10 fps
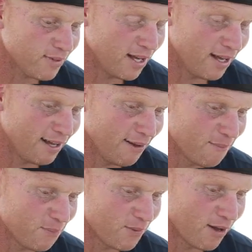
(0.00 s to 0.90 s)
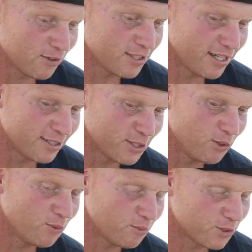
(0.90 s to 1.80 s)
I'll tell you
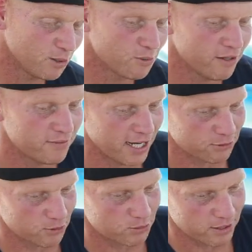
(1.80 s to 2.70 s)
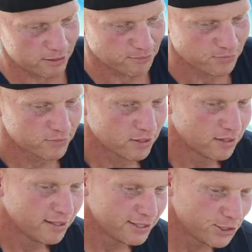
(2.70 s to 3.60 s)
two brief things real quick.
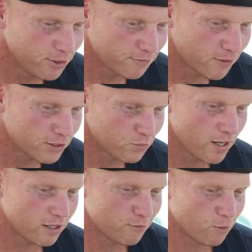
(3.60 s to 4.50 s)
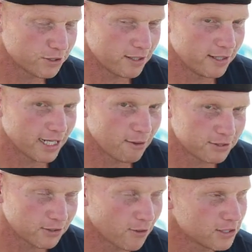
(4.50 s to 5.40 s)
June 1st, we had a divorce hearing. I
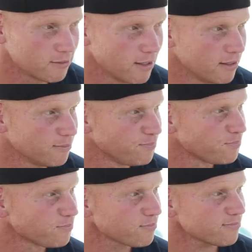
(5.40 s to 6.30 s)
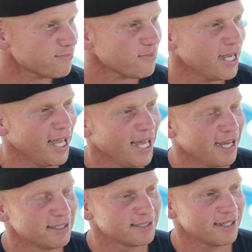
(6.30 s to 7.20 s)
was incarcerated.
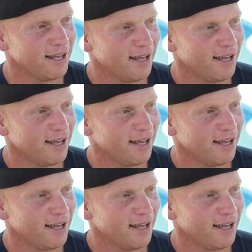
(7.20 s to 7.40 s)
And